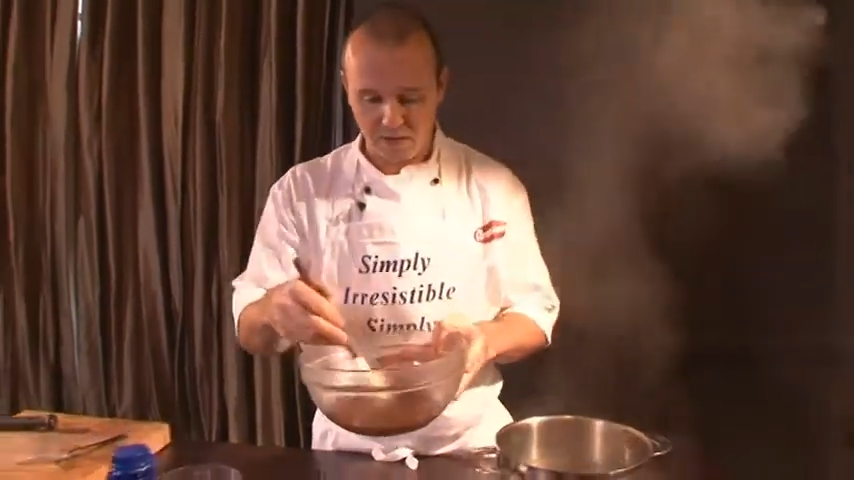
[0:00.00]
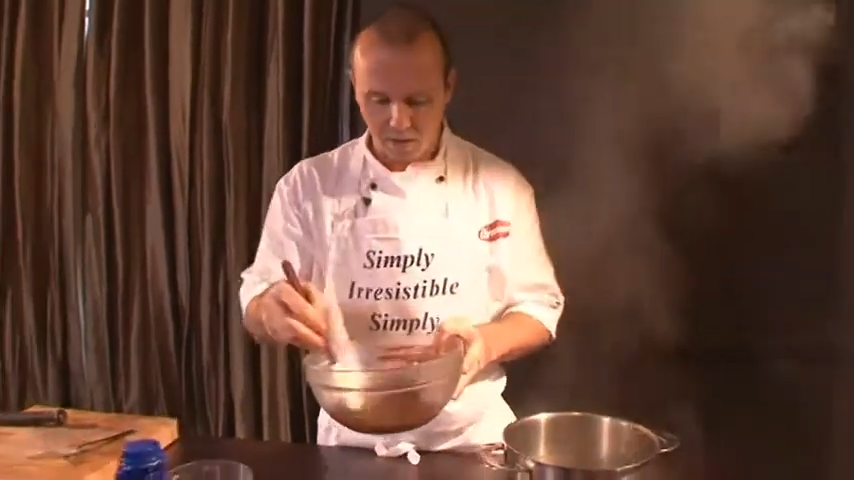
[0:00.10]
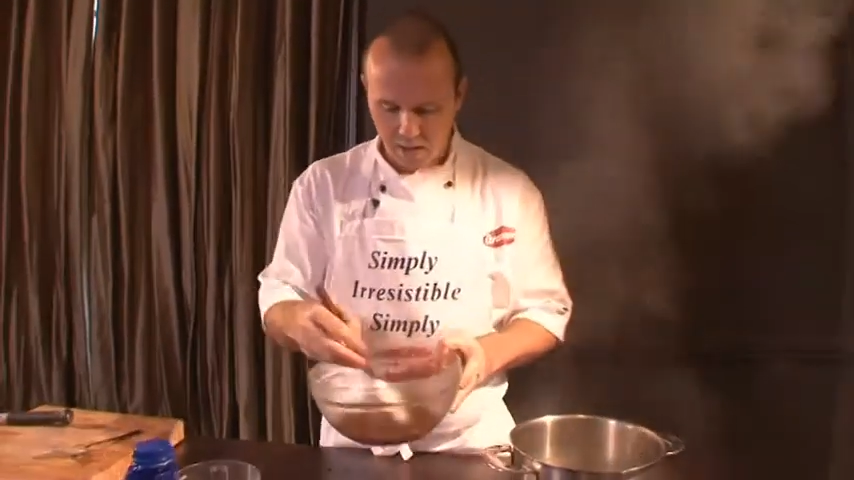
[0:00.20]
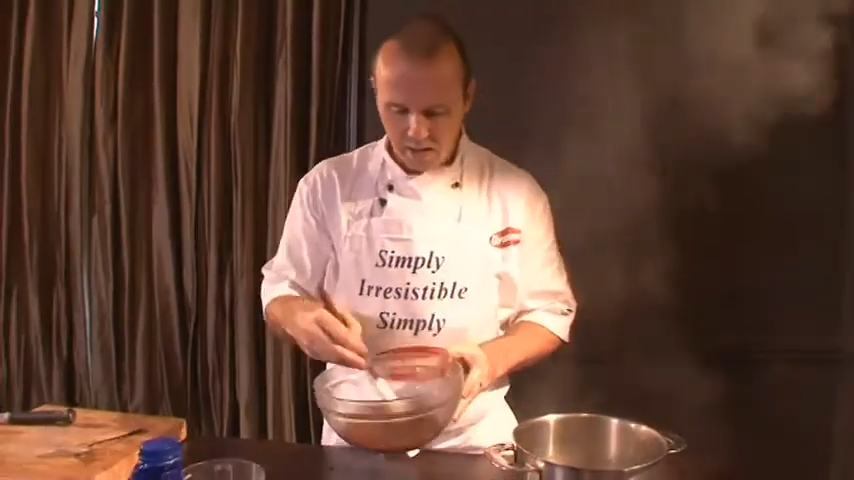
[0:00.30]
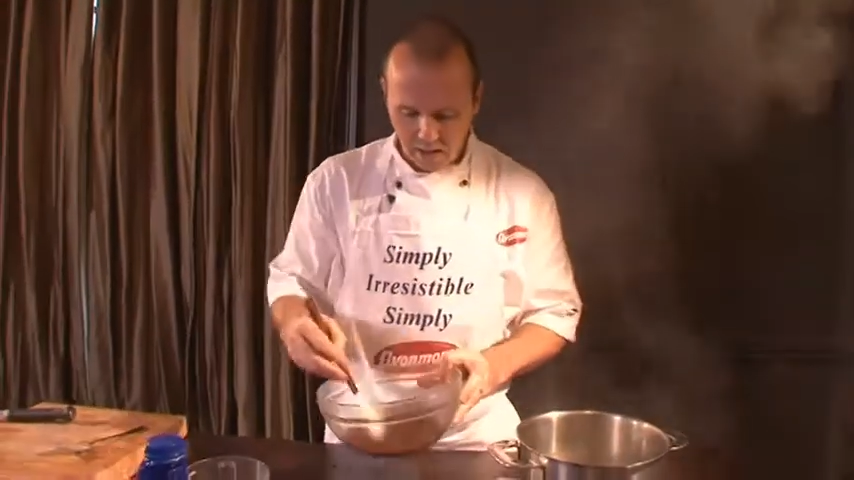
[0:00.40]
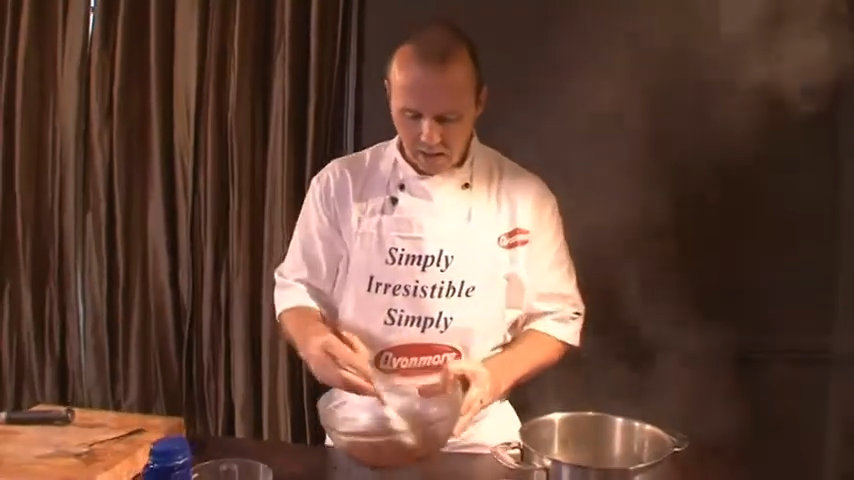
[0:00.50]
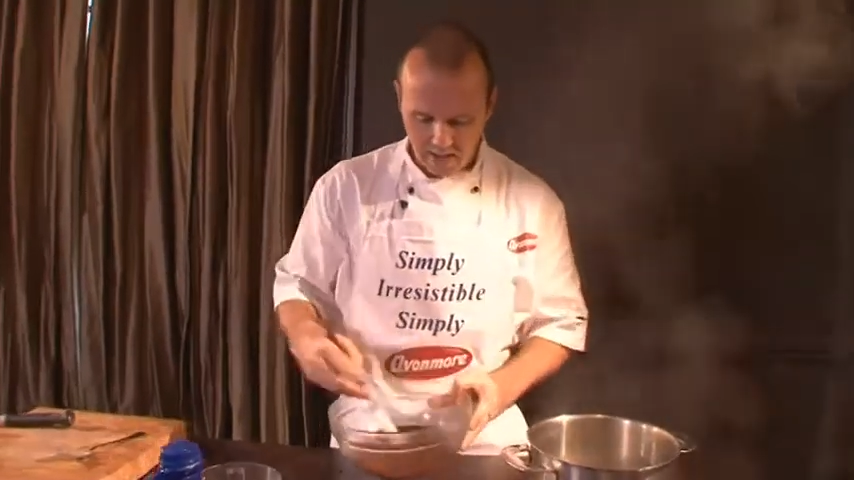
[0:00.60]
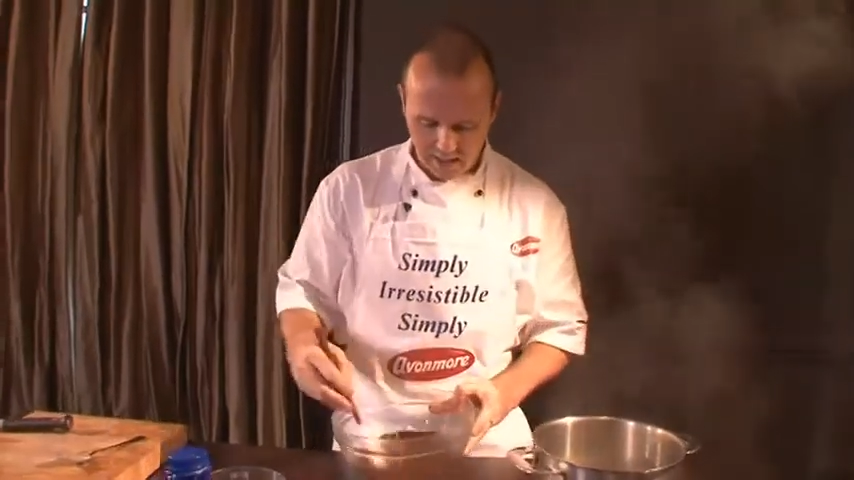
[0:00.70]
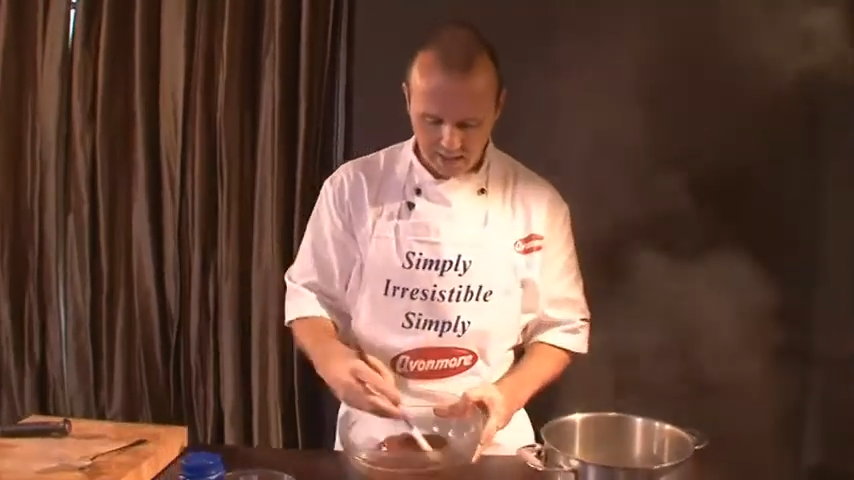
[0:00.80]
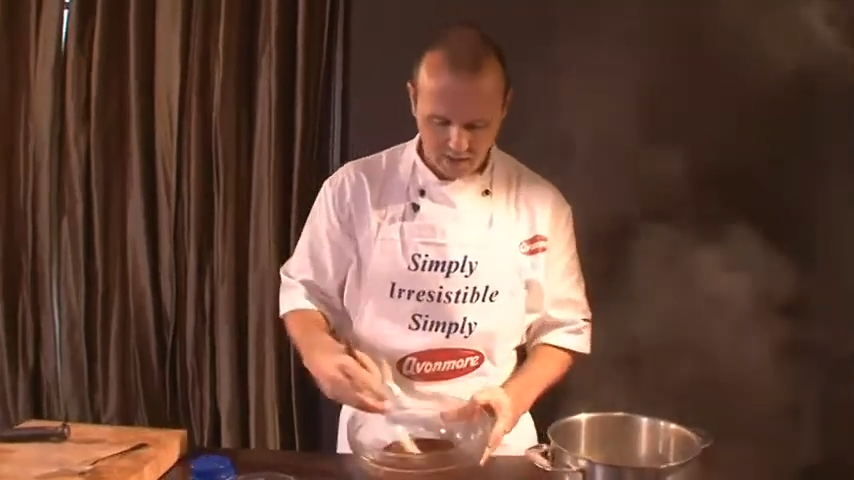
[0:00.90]
So I'll
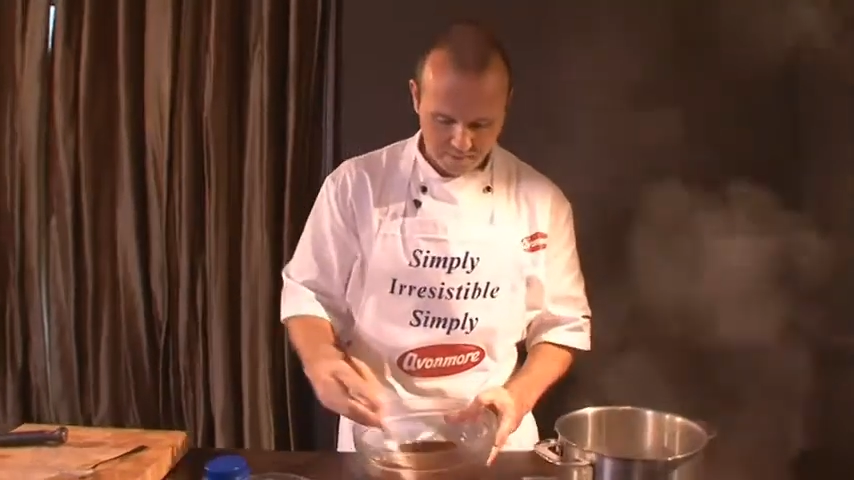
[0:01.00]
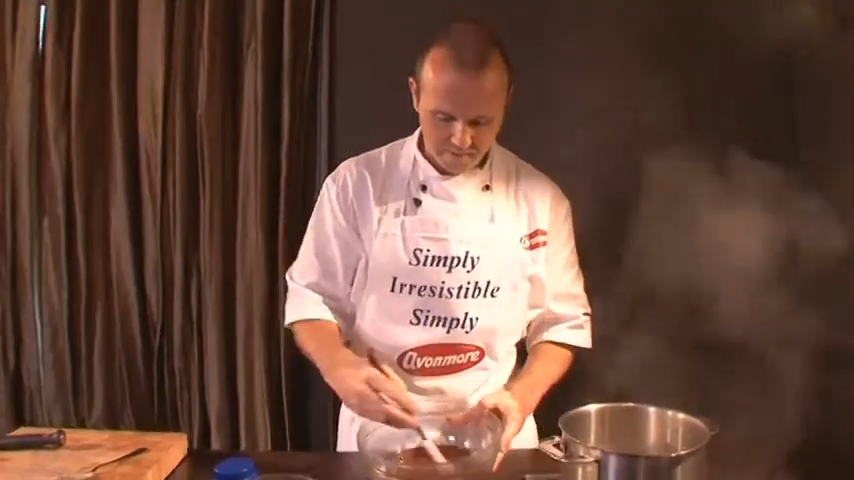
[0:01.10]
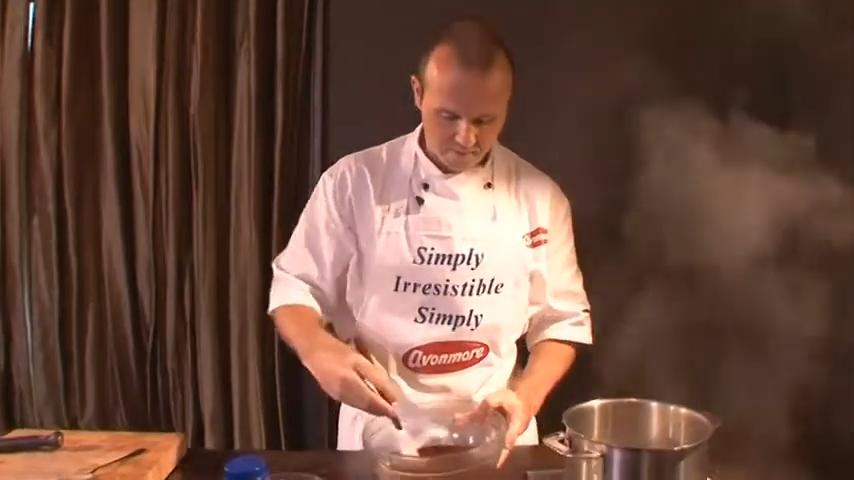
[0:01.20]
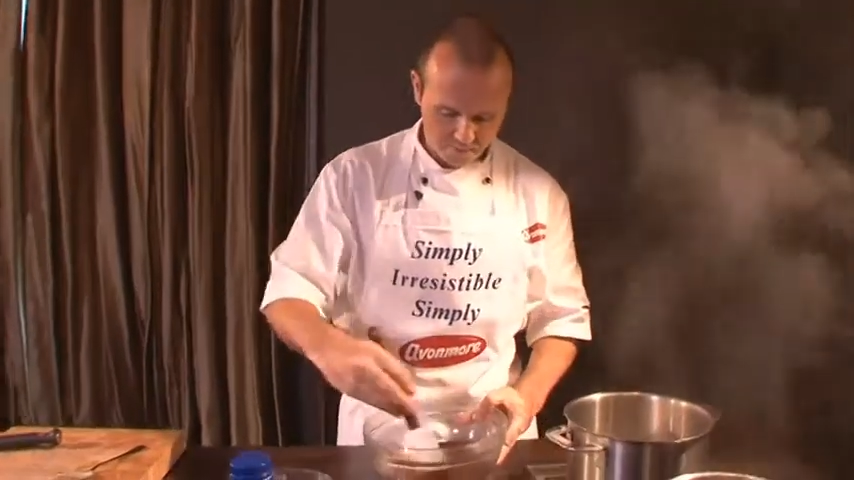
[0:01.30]
take it off.